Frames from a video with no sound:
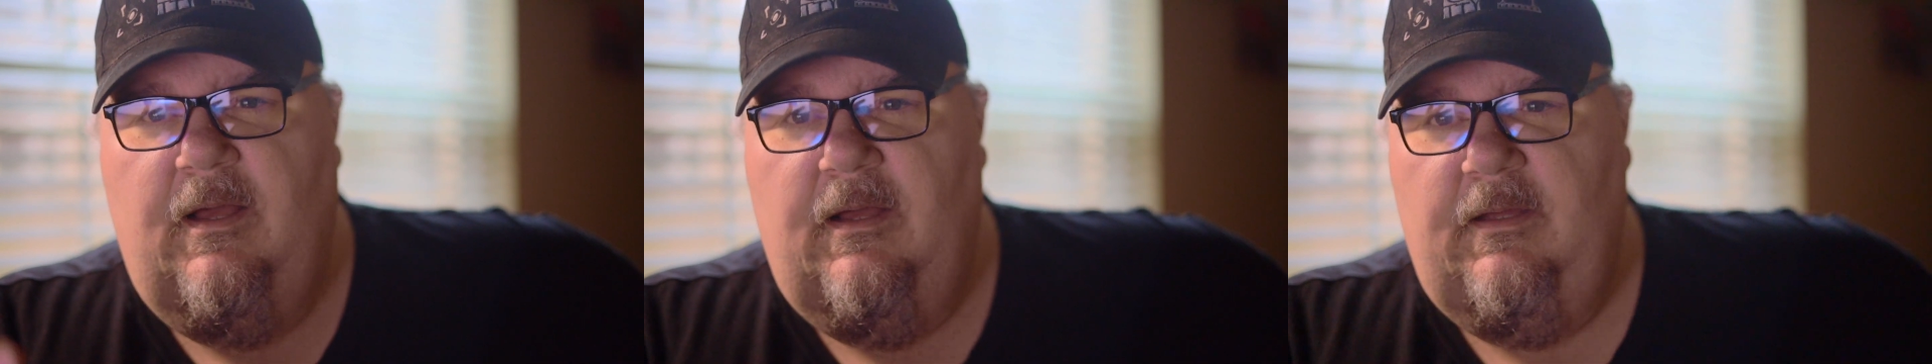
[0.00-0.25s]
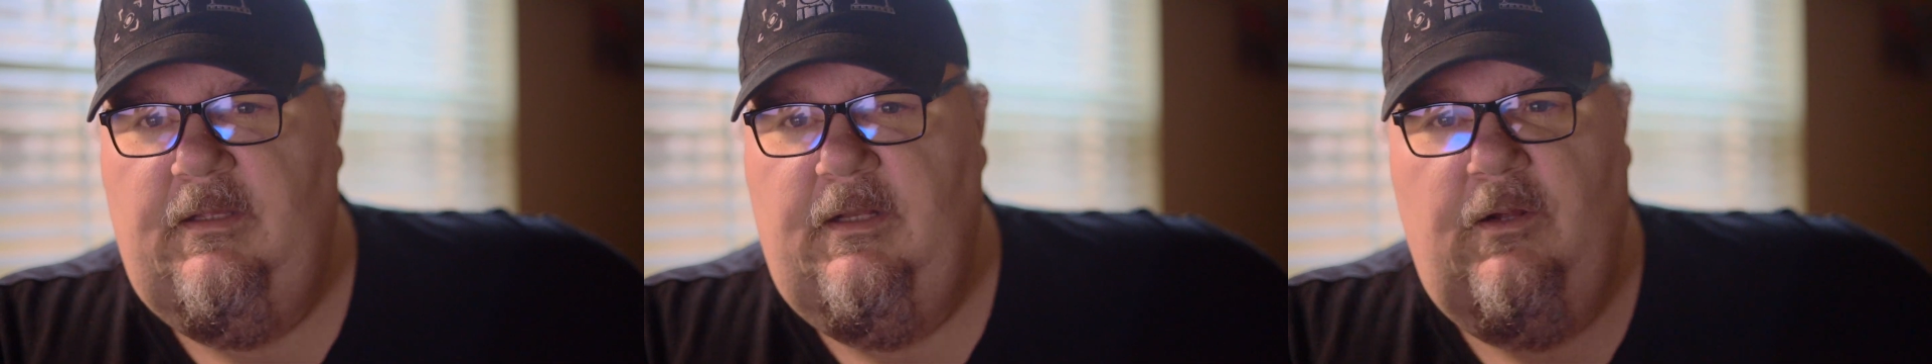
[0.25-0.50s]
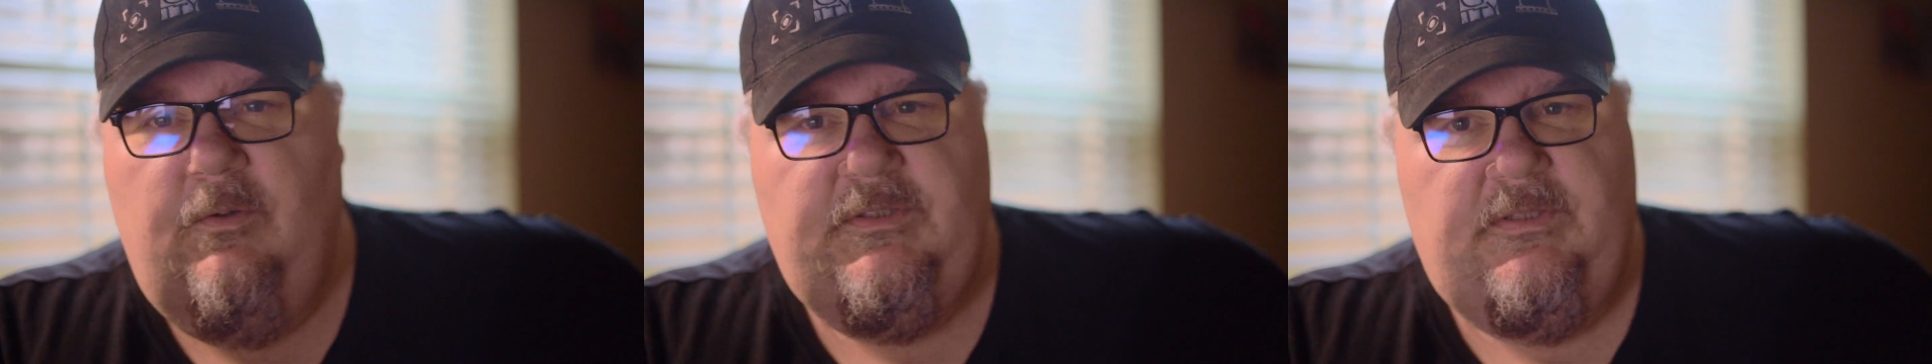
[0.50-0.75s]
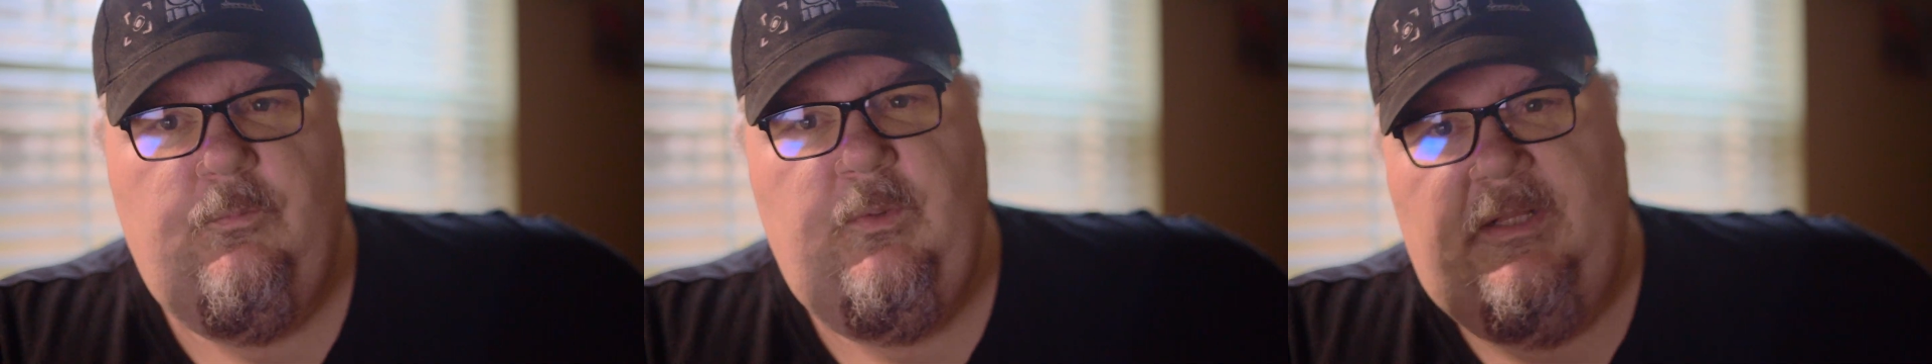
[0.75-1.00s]
you know,
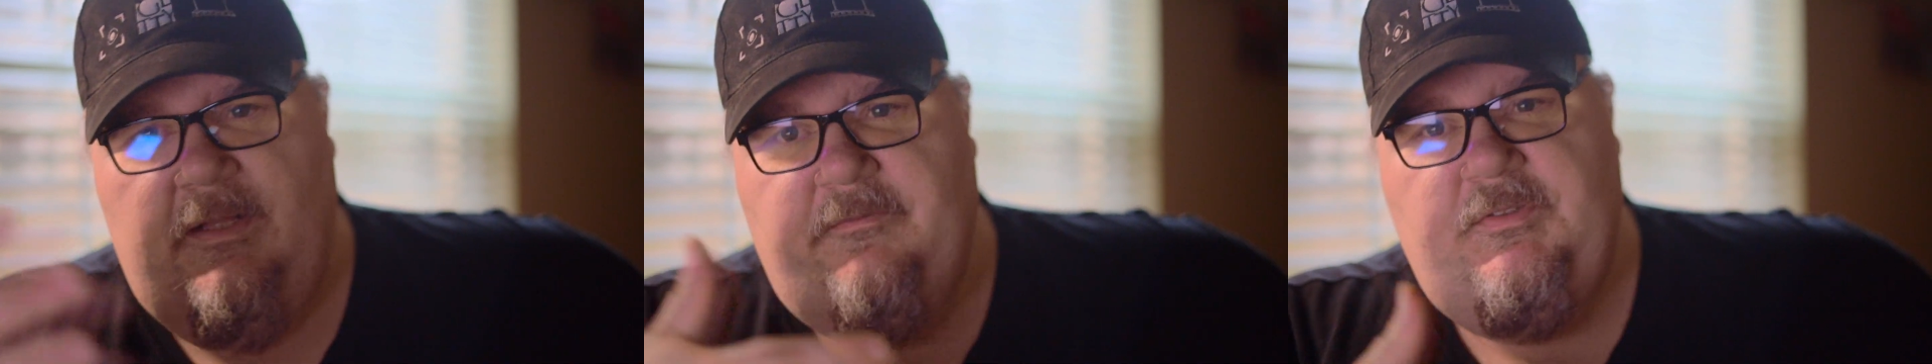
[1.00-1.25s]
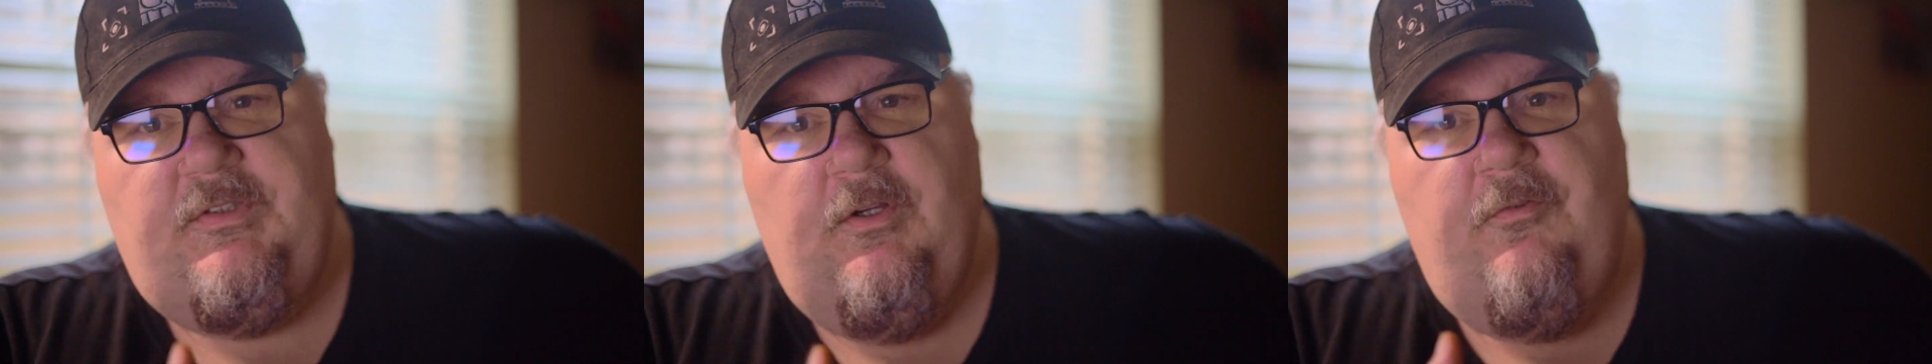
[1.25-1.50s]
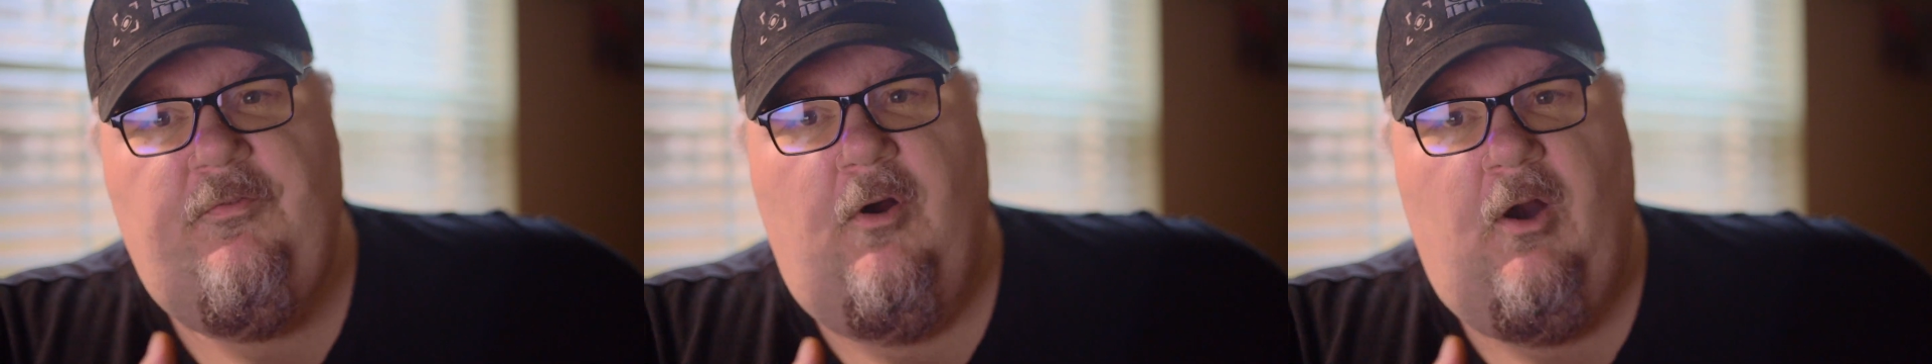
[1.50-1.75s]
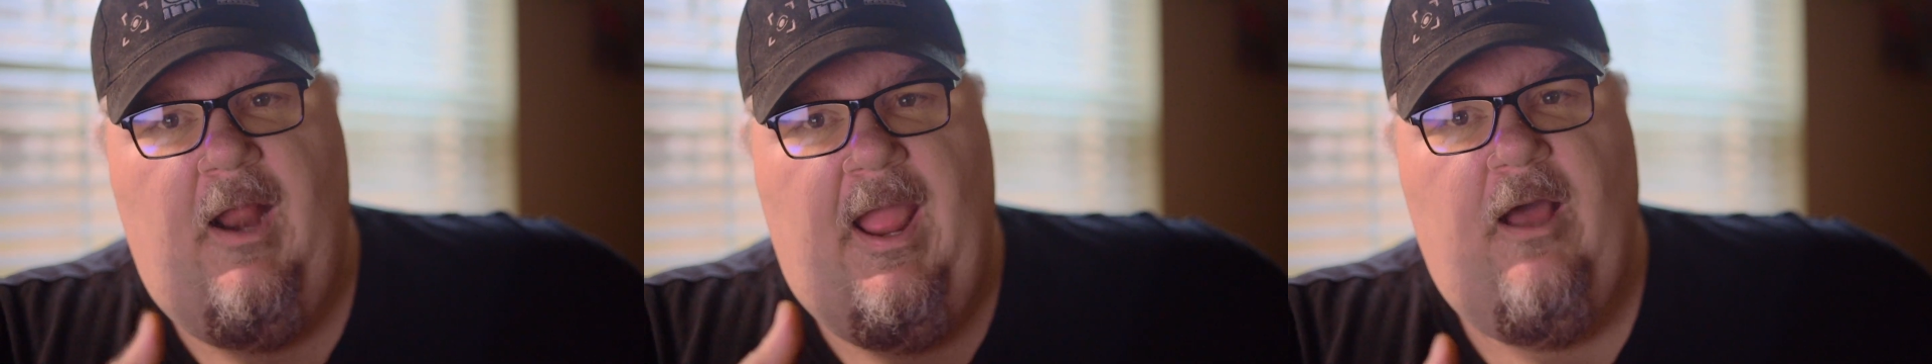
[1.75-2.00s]
is that we live so far